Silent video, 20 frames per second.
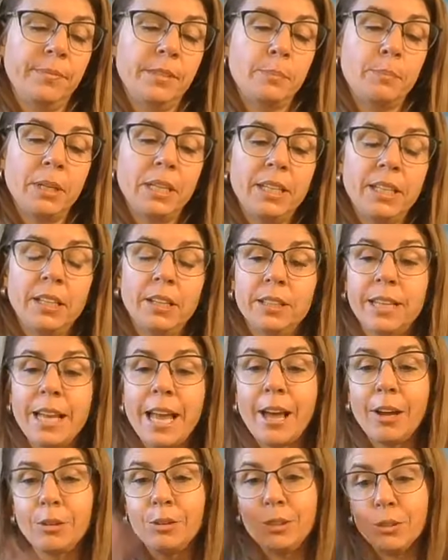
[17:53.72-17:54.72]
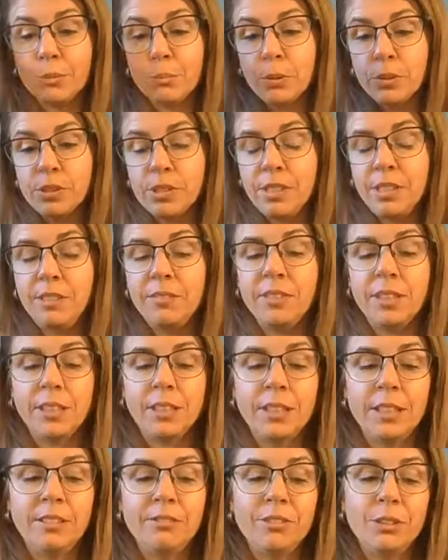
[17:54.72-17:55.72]
depending on how you're
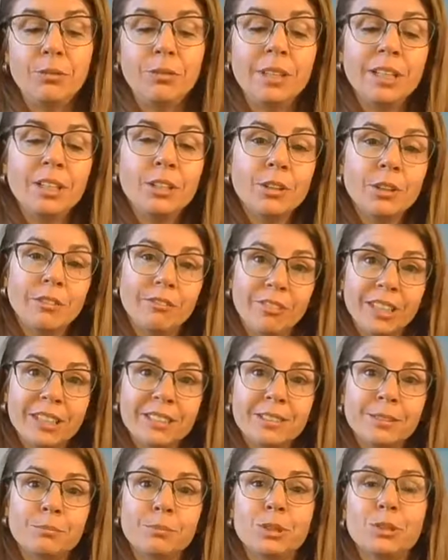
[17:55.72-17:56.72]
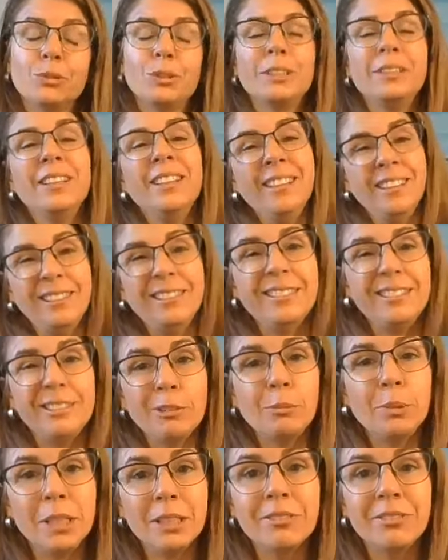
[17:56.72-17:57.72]
perceiving it. If you think you're a victim to it,
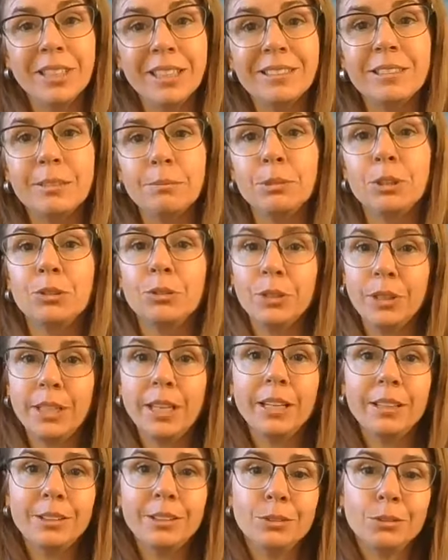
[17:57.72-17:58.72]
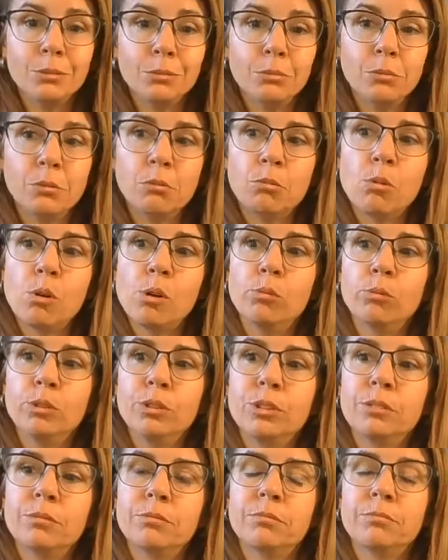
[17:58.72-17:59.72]
you'll be a victim to it and you won't